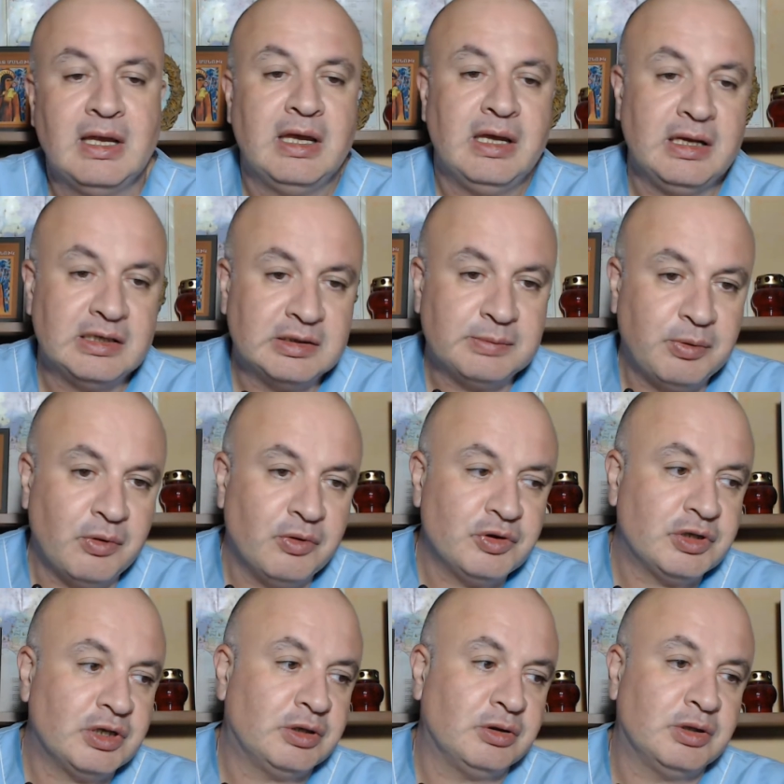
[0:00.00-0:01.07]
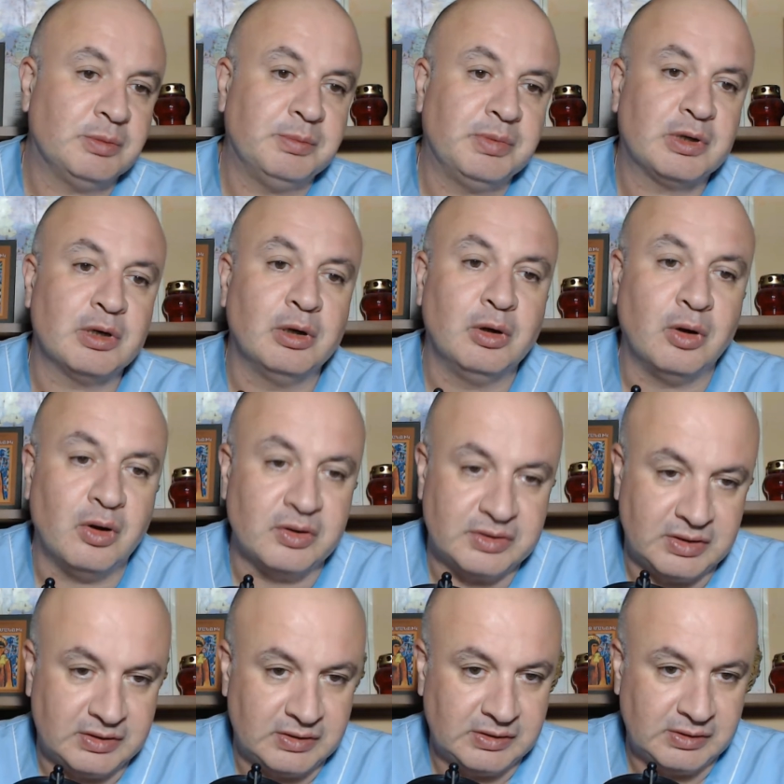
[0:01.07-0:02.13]
Exposure to
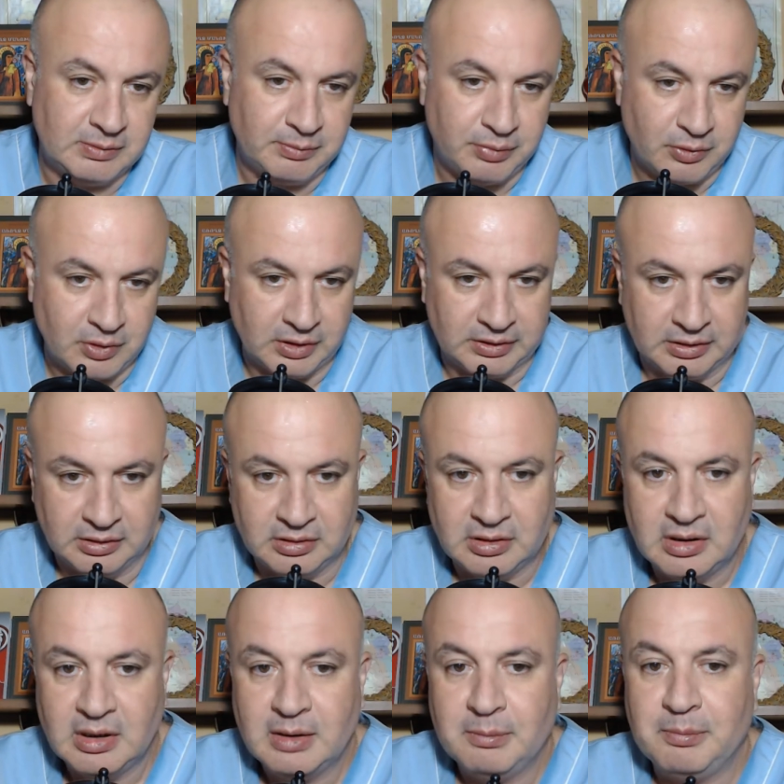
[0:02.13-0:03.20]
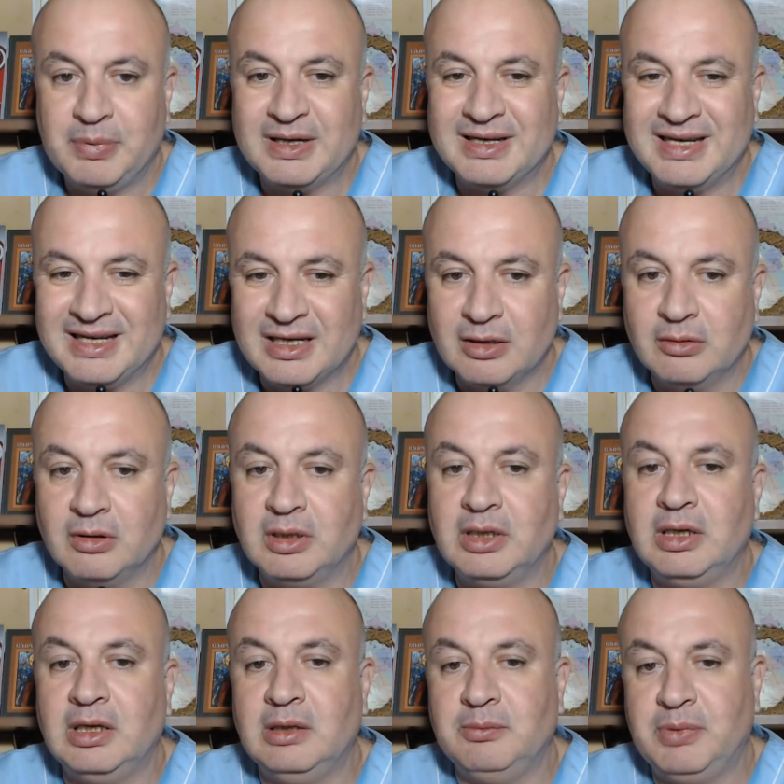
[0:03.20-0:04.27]
tuberculosis is important, particularly
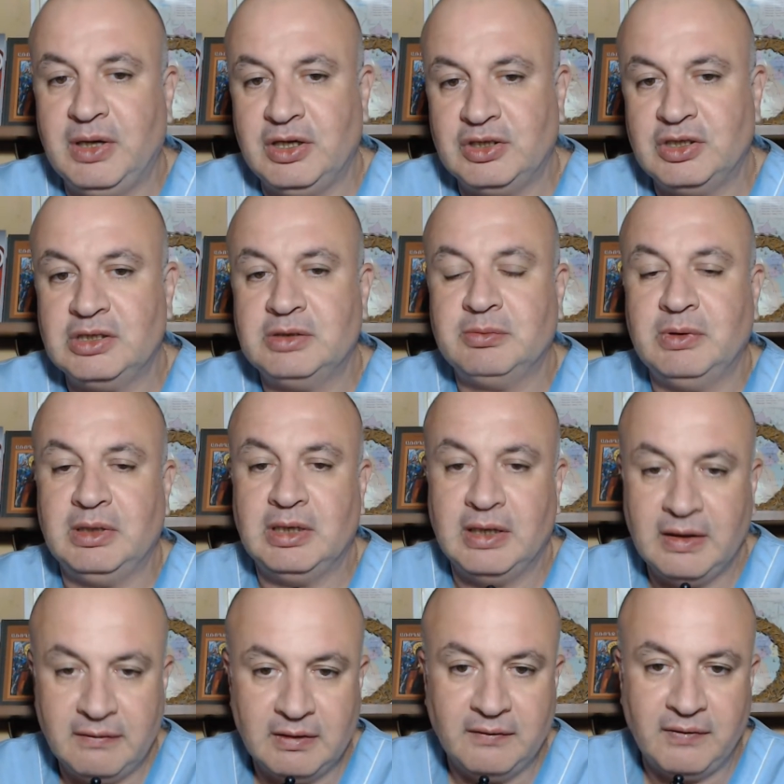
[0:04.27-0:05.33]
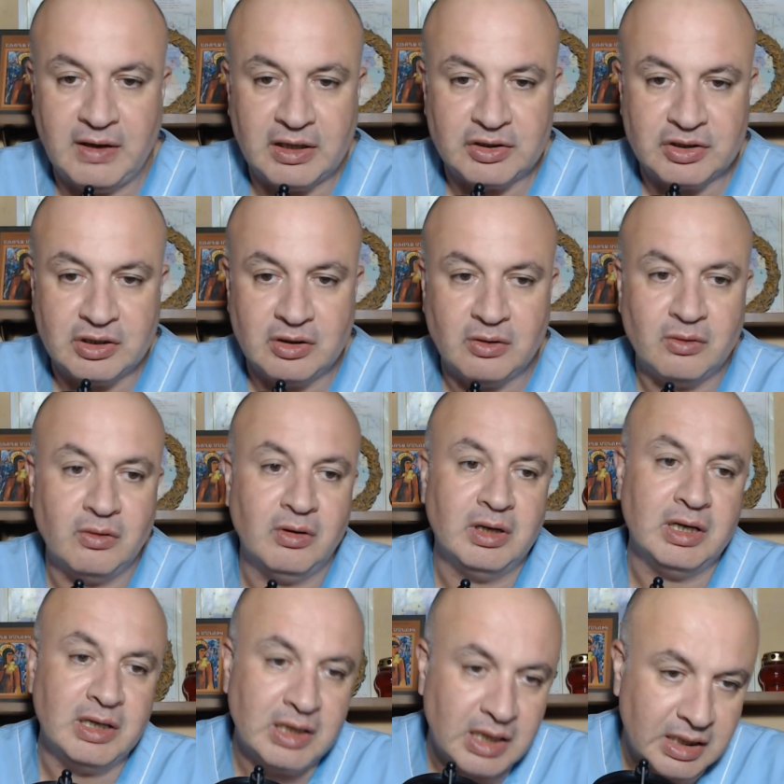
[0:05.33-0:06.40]
in patients with HIV infection or
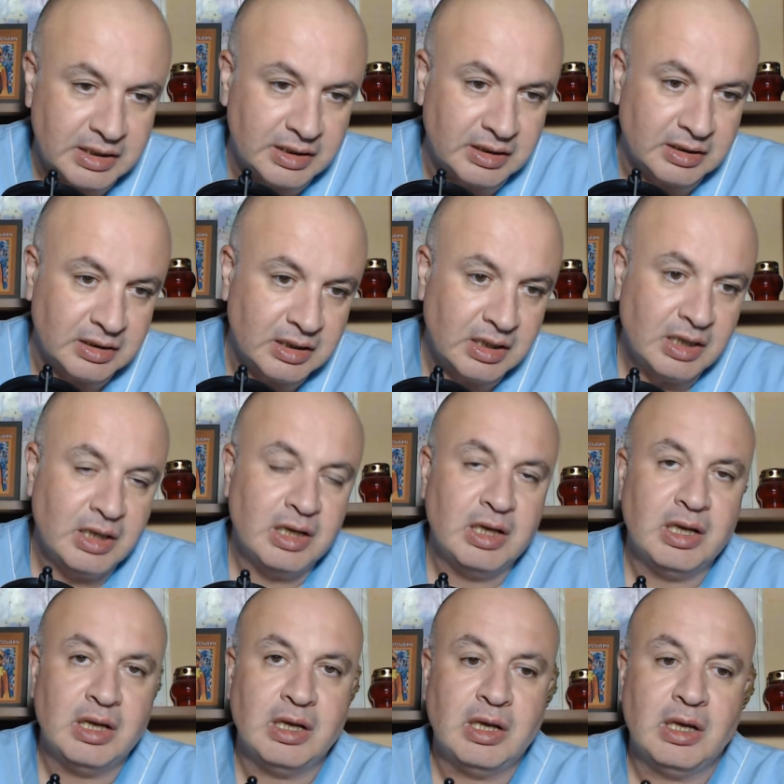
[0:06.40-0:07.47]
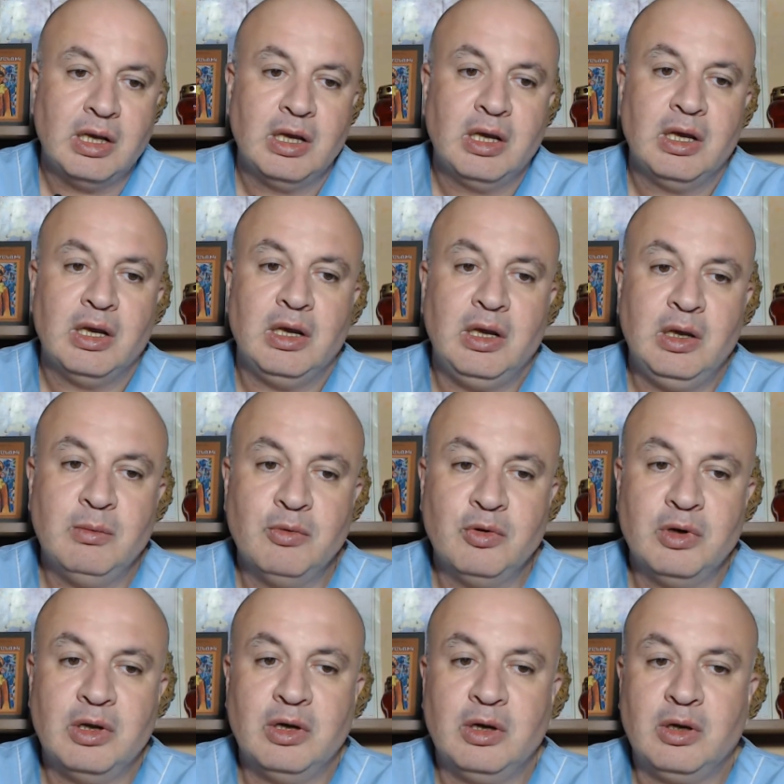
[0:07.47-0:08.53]
another
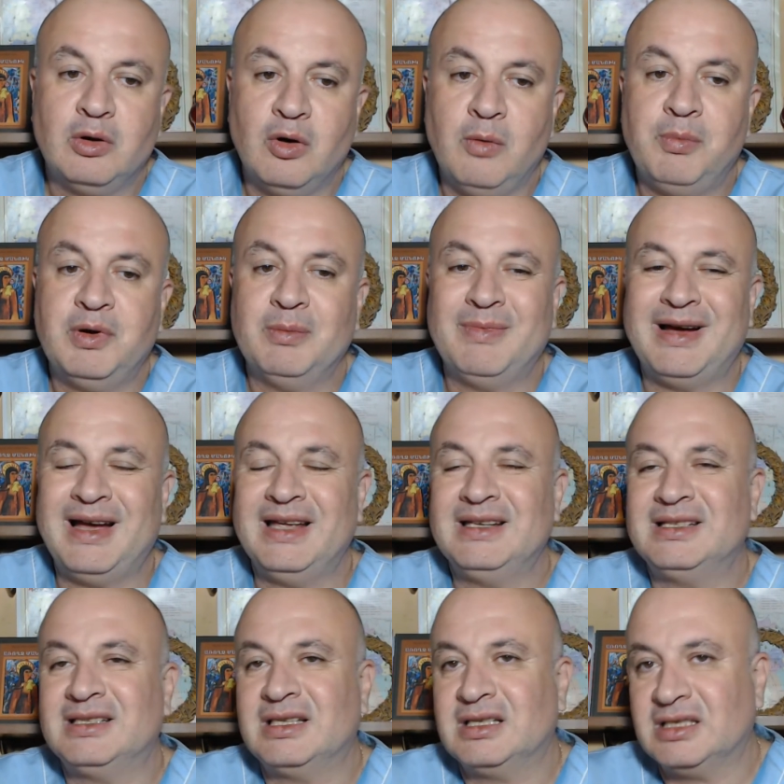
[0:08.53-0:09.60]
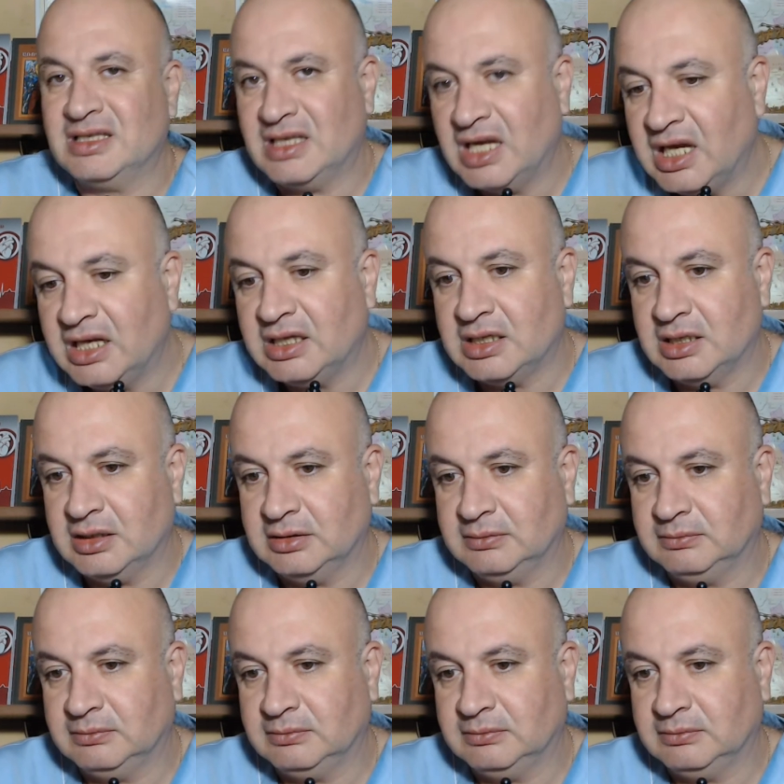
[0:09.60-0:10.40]
immunocompromised state.